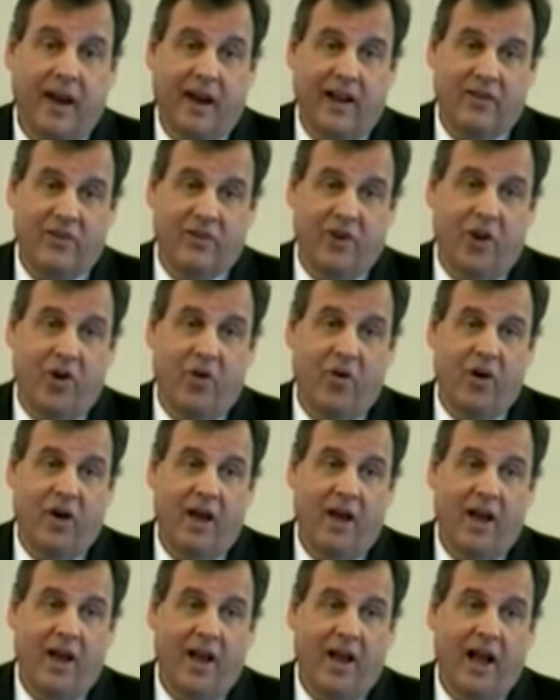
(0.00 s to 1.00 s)
And so
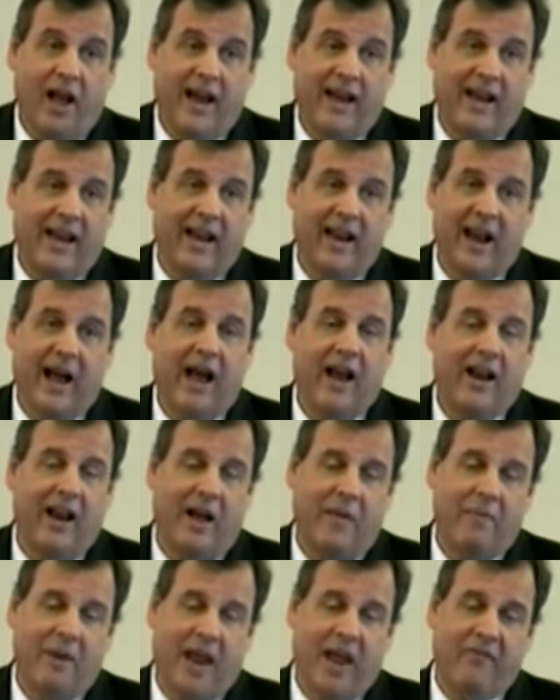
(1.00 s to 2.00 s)
I cannot,
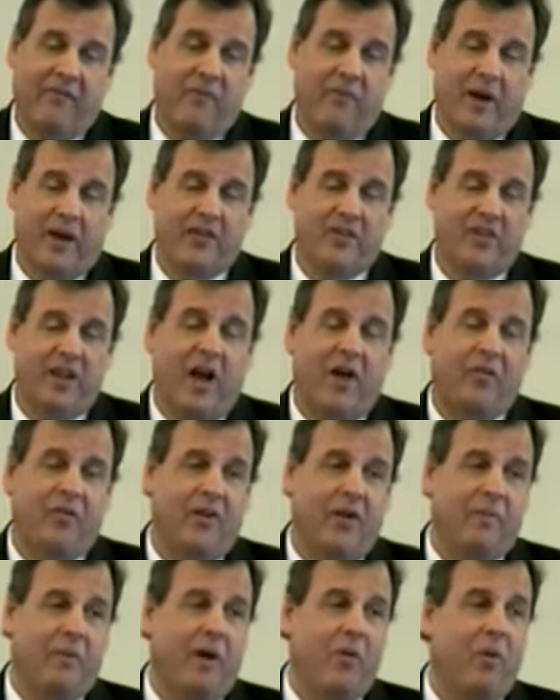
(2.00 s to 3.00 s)
on behalf of
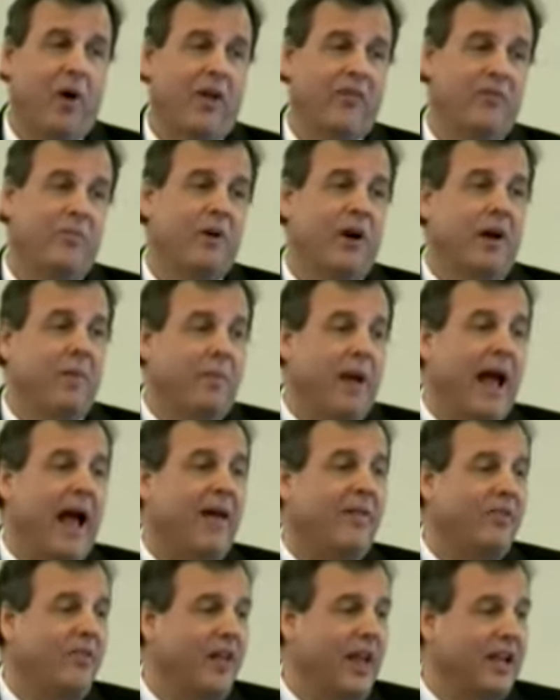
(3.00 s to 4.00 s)
myself and my wife, Mary
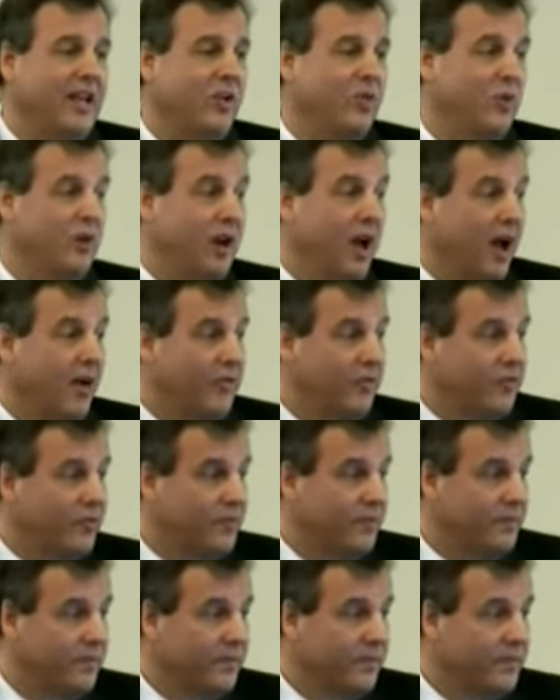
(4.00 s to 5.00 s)
Pat, thank you
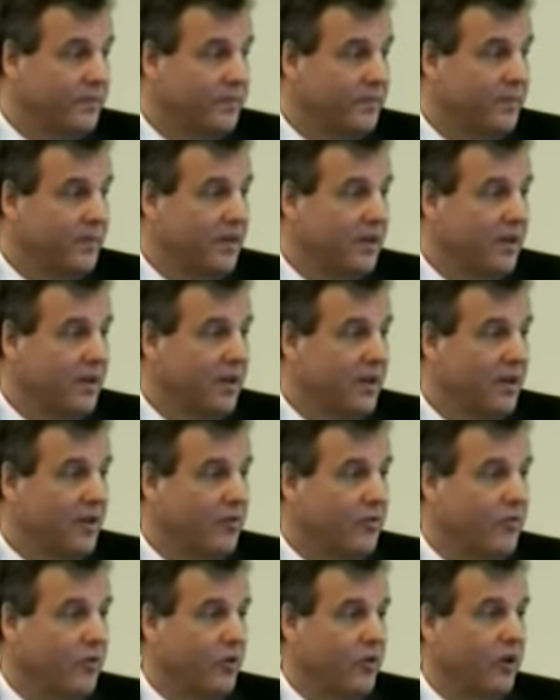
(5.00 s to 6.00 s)
enough
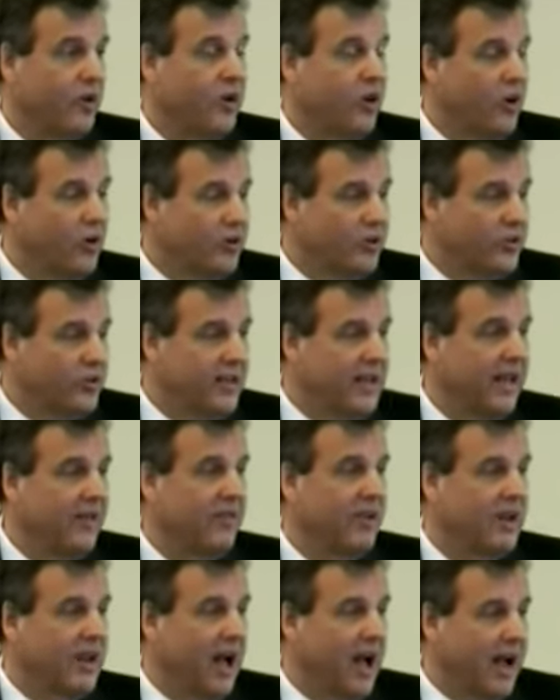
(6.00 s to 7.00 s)
for the courtesy
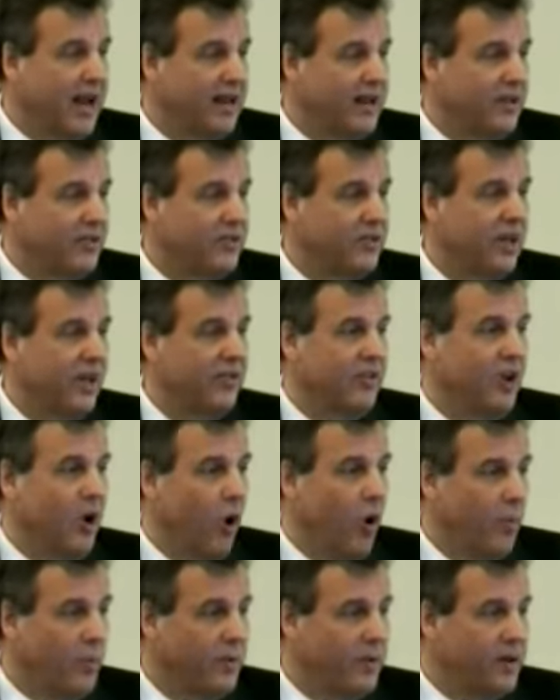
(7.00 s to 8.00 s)
and the kindness and the
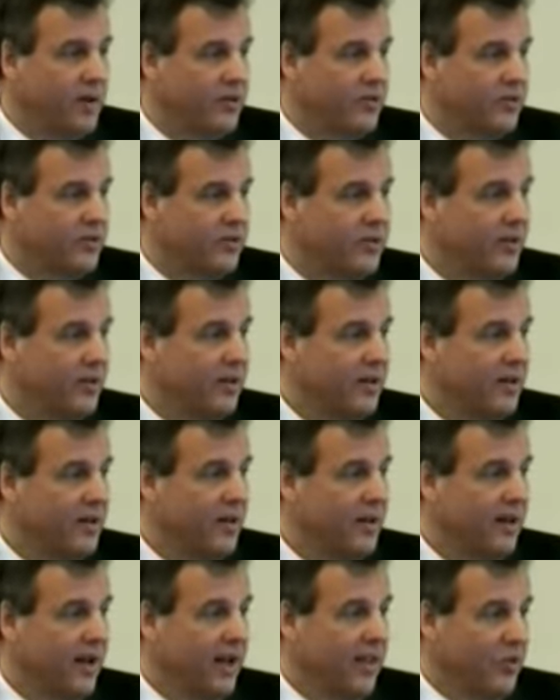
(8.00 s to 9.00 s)
openness
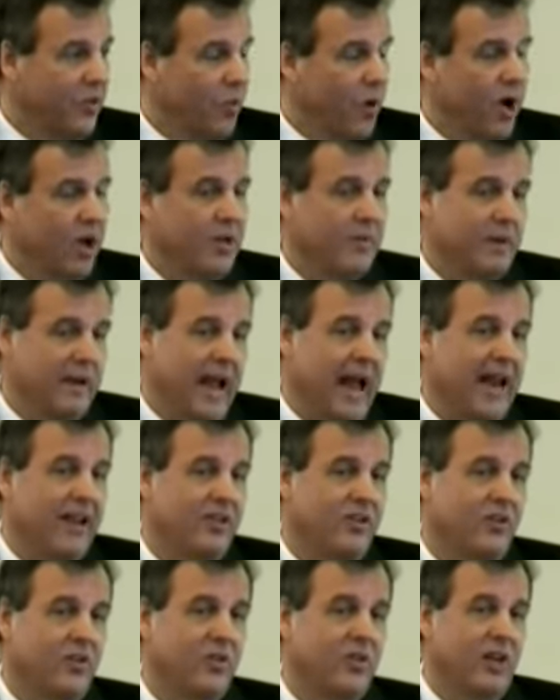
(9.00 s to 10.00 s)
and the welcoming
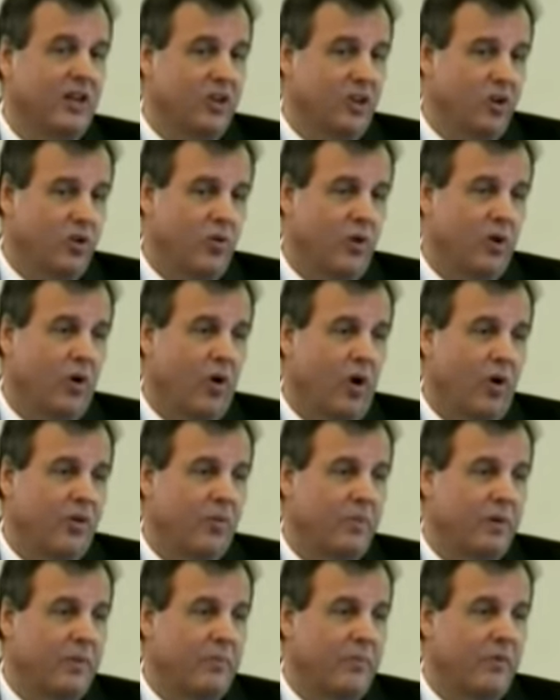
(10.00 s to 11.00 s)
attitude that you and all
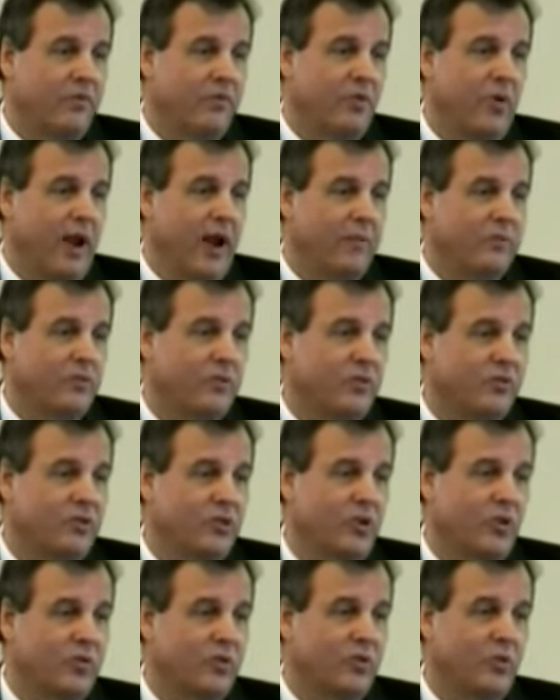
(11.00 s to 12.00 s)
the people of New Hampshire have
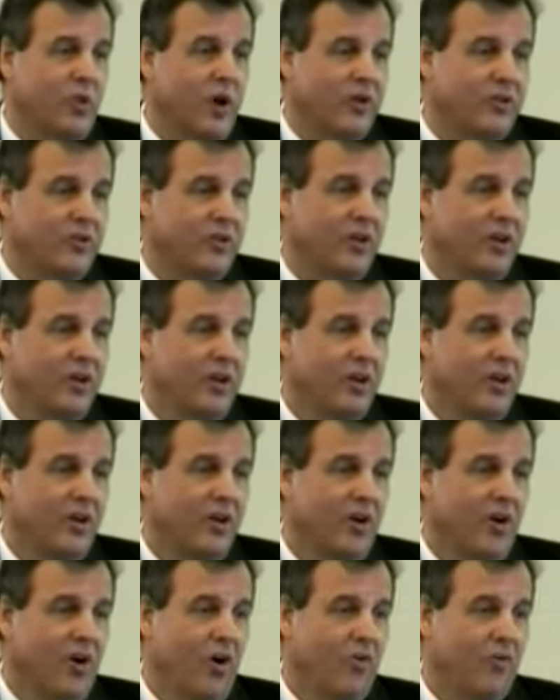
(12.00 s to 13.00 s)
shown to us
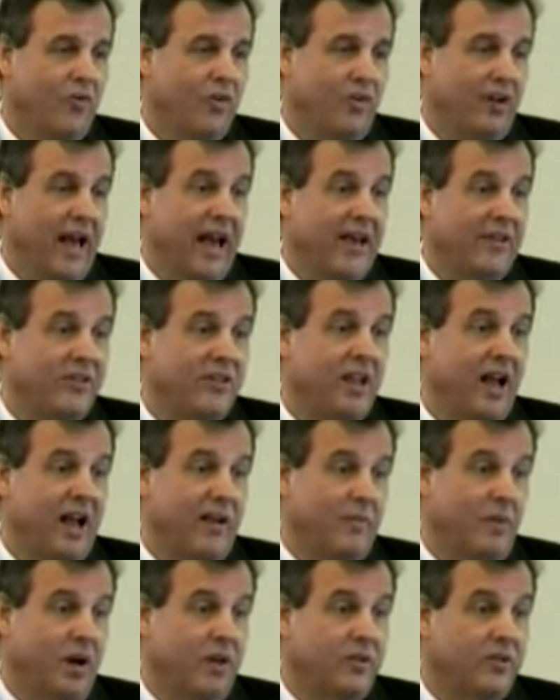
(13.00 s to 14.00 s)
over the last
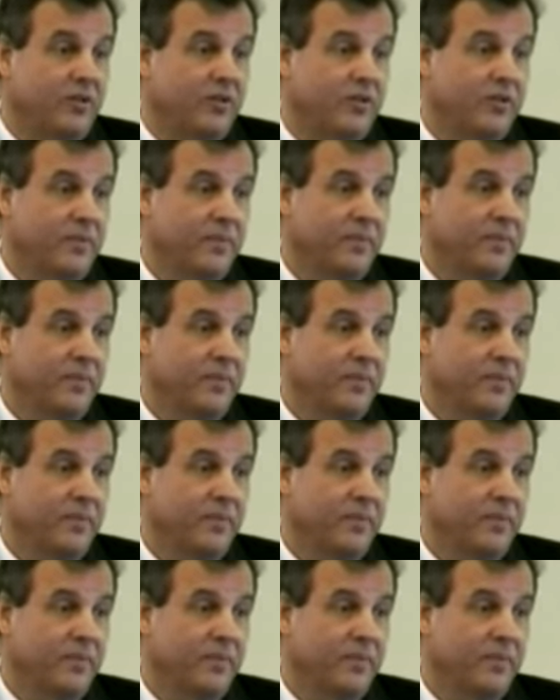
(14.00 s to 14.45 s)
9 months.